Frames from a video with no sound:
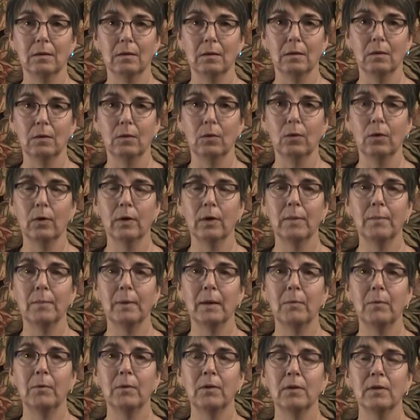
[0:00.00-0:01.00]
aura
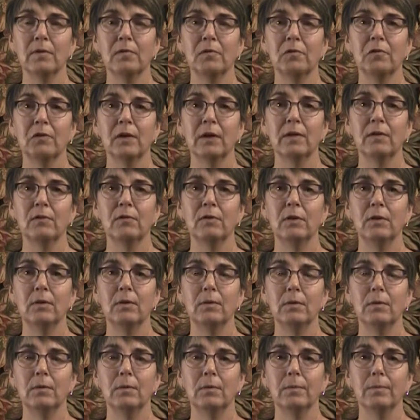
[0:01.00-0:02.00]
bubble in front of
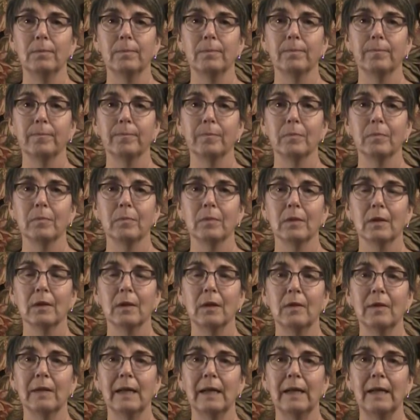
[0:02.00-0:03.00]
you
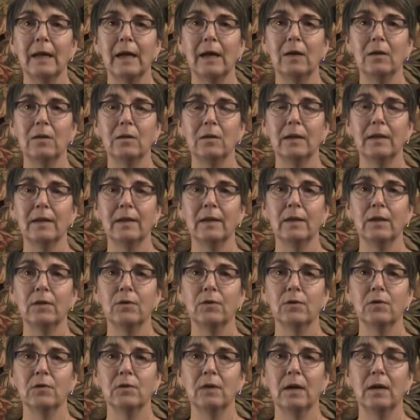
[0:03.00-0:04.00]
and that outline of
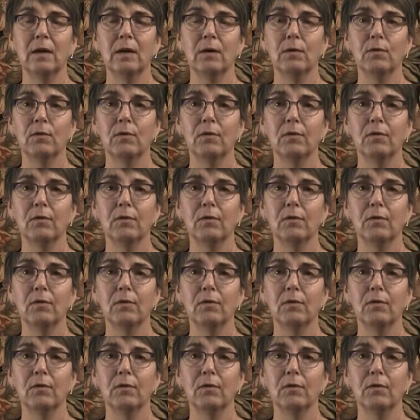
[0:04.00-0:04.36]
yourself,